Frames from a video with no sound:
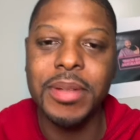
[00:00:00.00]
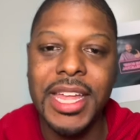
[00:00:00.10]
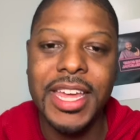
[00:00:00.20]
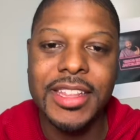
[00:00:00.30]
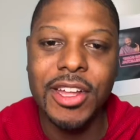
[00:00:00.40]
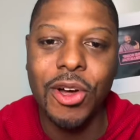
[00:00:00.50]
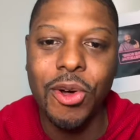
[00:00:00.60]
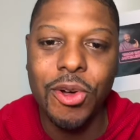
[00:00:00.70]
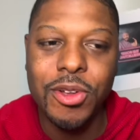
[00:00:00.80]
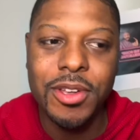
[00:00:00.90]
playing the
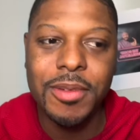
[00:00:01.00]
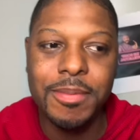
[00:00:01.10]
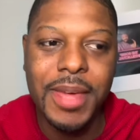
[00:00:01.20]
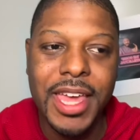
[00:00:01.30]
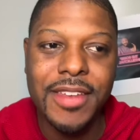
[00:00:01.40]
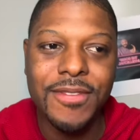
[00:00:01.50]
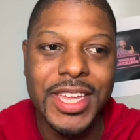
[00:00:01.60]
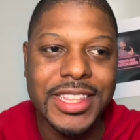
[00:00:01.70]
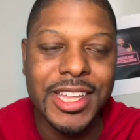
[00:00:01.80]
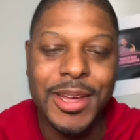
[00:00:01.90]
old man
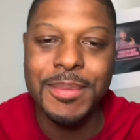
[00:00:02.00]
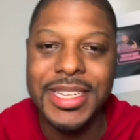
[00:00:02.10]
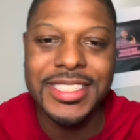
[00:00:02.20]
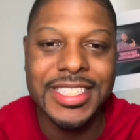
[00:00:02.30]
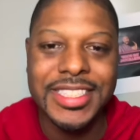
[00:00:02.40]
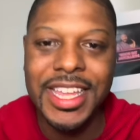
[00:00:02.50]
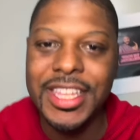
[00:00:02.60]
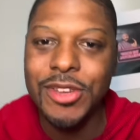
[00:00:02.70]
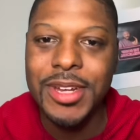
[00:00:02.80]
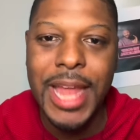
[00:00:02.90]
victim. And it's just
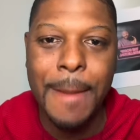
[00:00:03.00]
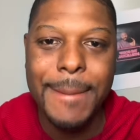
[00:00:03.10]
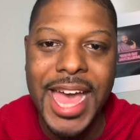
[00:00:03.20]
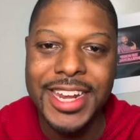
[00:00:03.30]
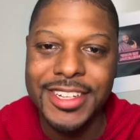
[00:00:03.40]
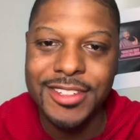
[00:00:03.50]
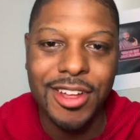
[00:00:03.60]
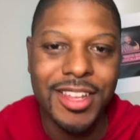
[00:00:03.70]
like, you are not Biden.